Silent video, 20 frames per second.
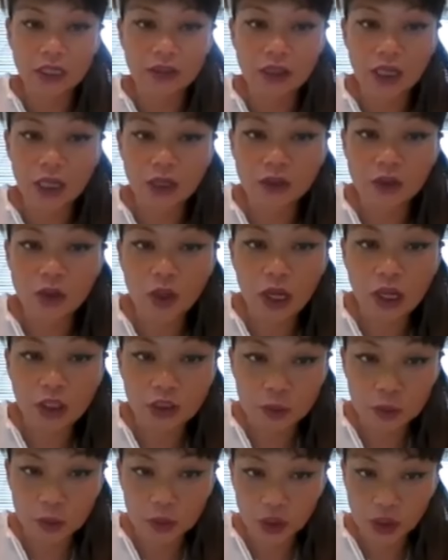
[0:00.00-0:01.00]
and, and your
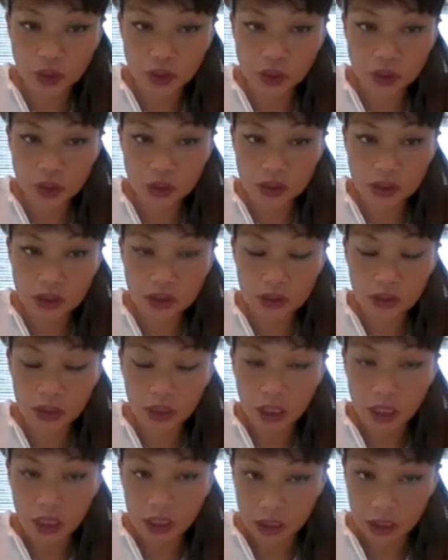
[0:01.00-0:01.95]
expressions